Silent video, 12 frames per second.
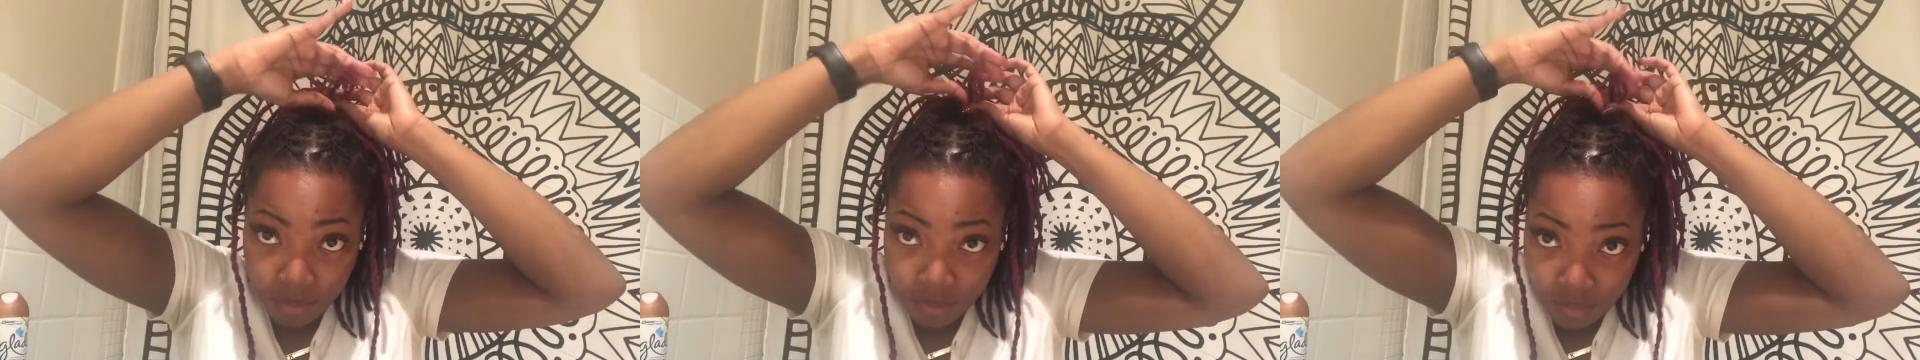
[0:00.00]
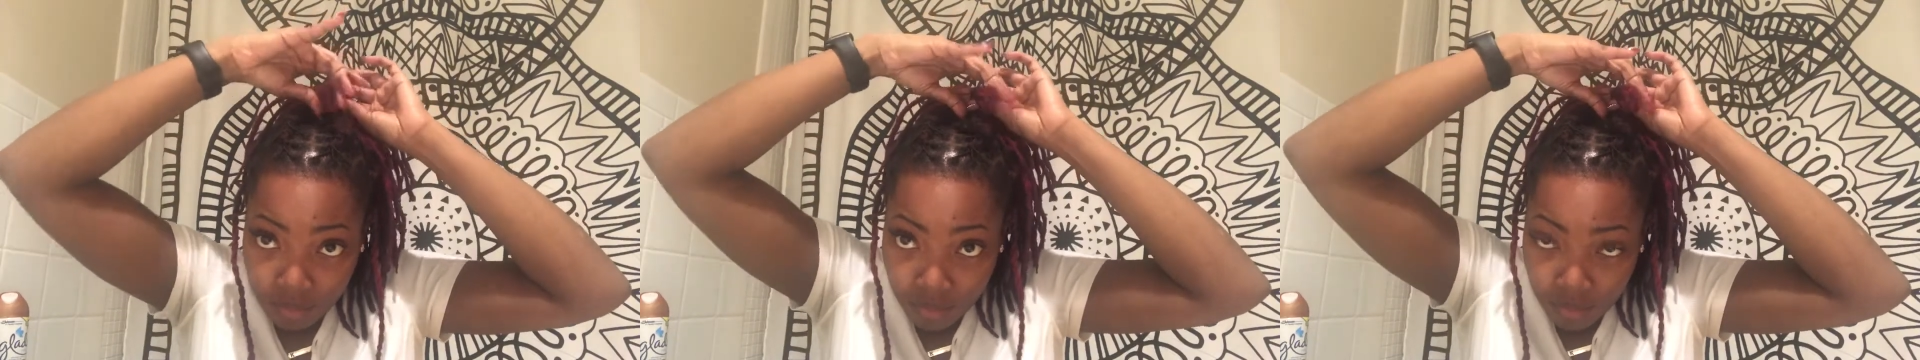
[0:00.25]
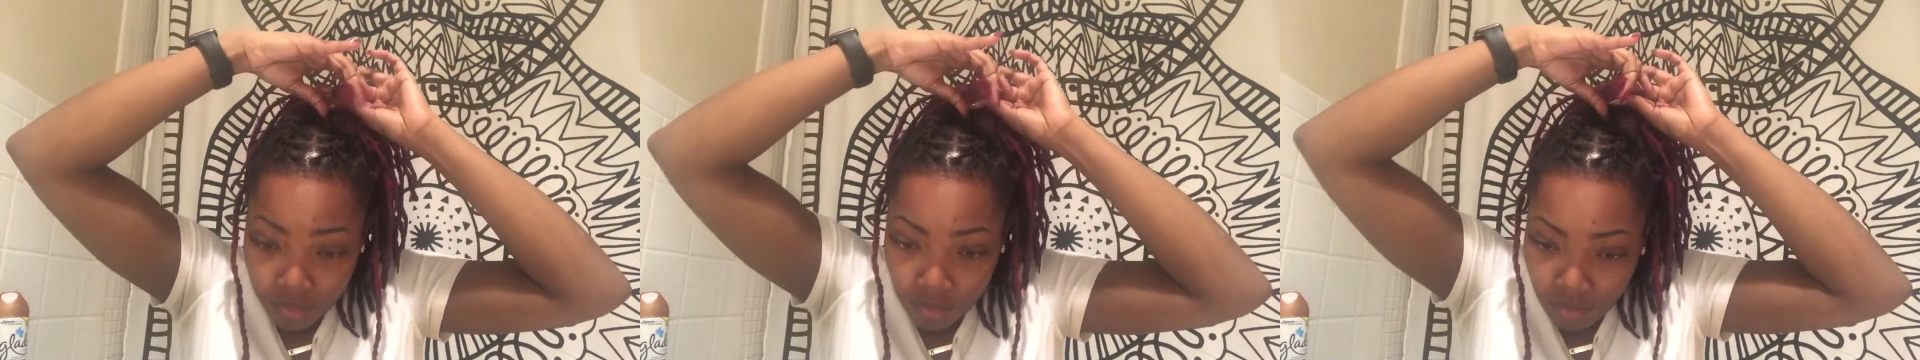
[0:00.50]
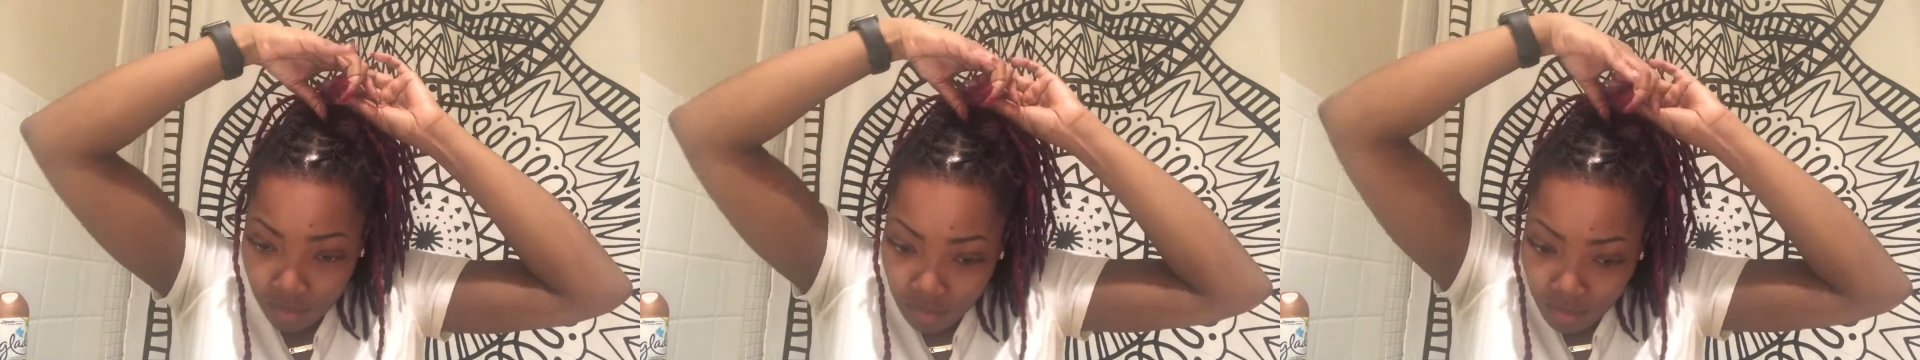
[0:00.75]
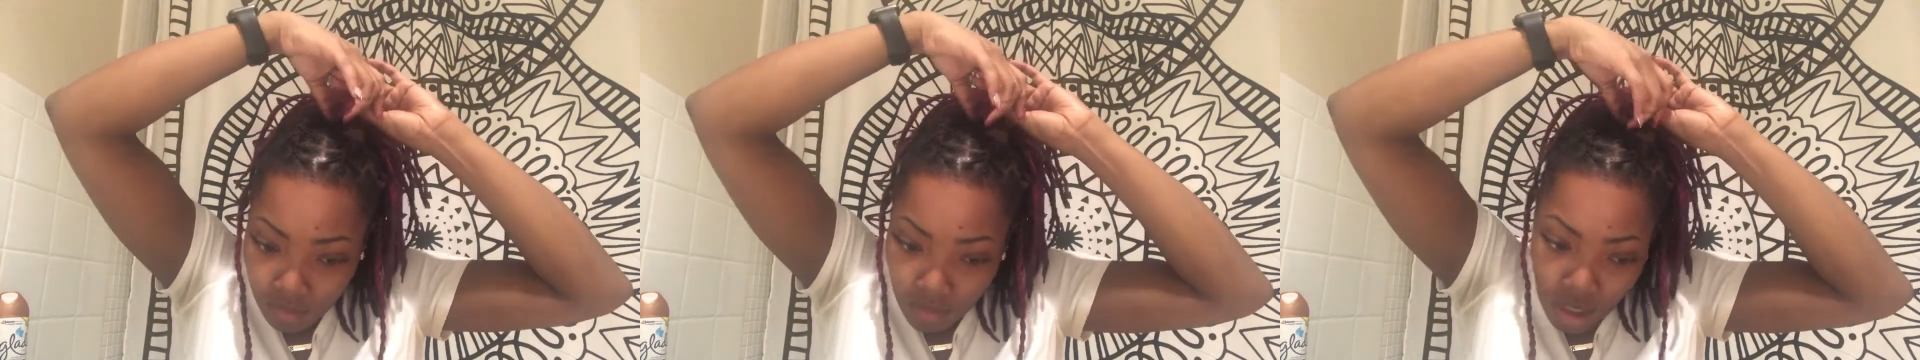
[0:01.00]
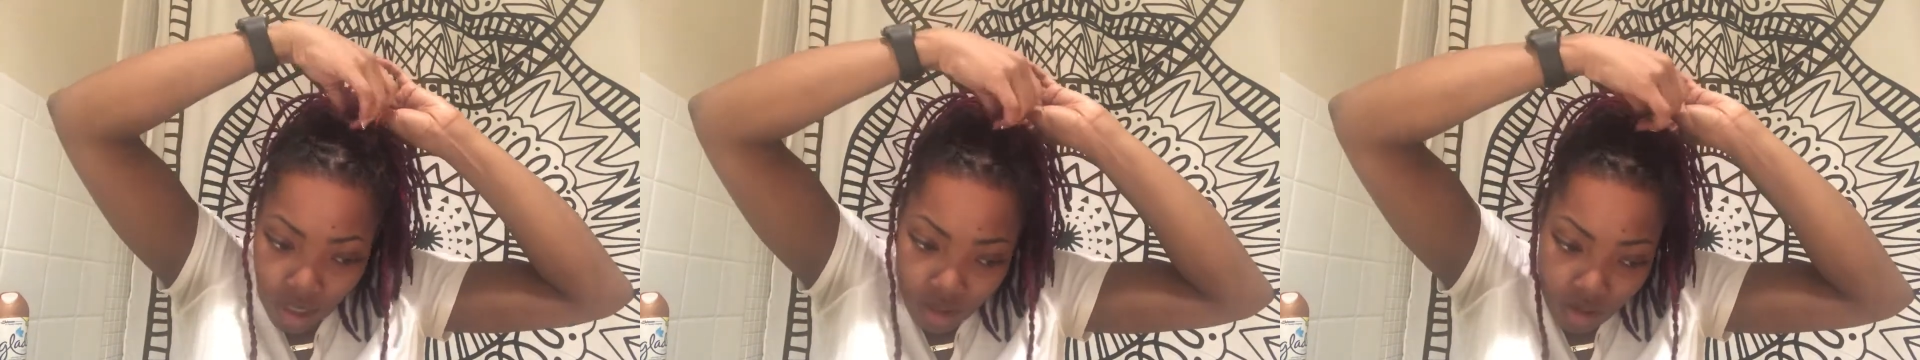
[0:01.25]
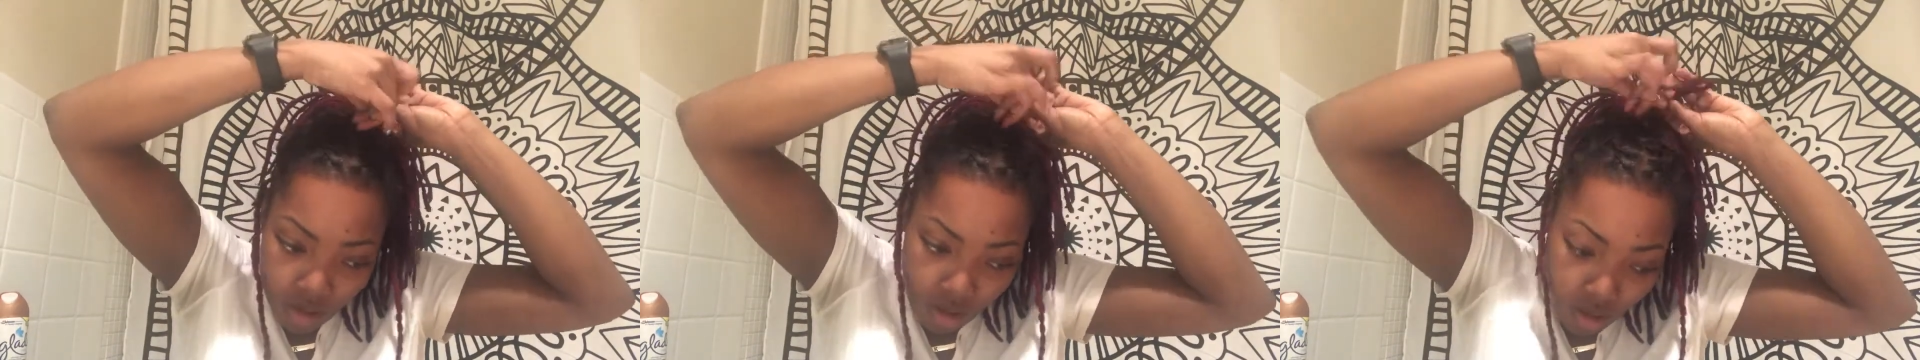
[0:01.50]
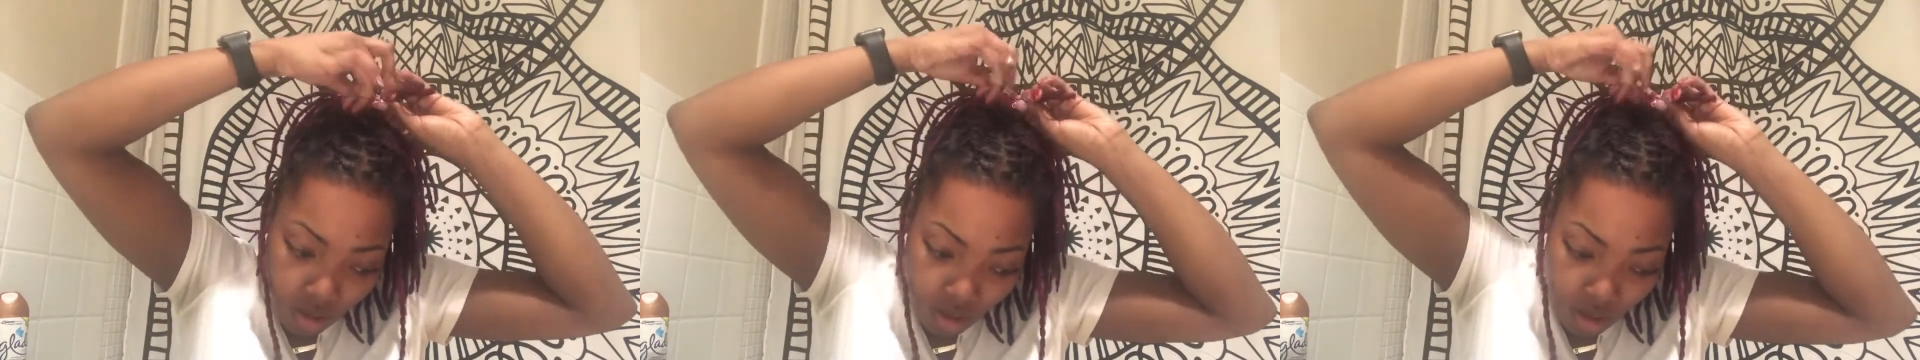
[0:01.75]
roots, and secure it with a rubber
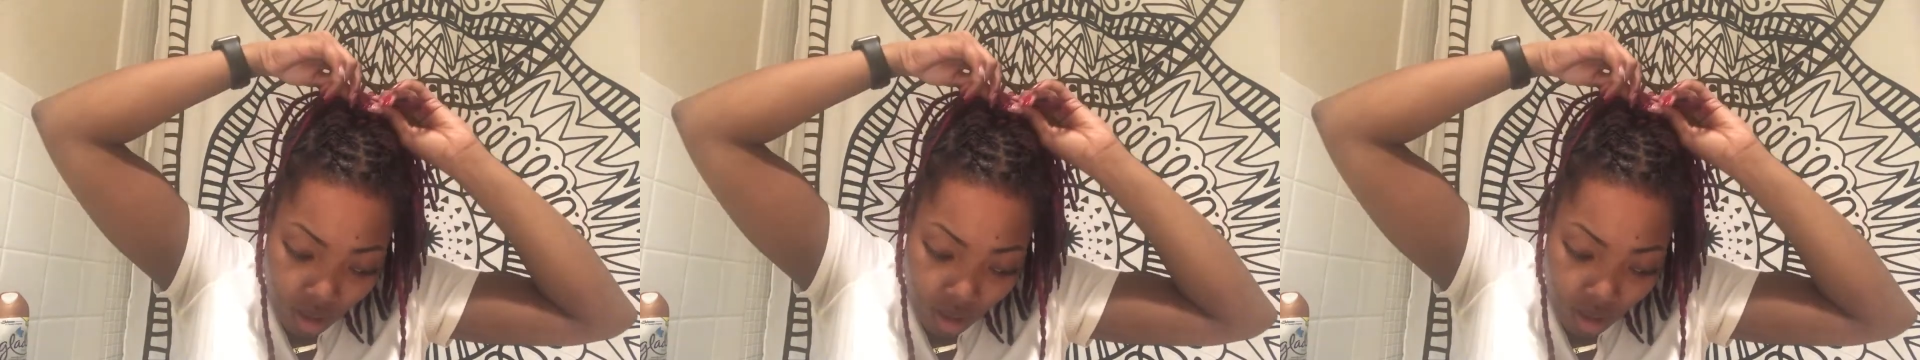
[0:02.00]
band.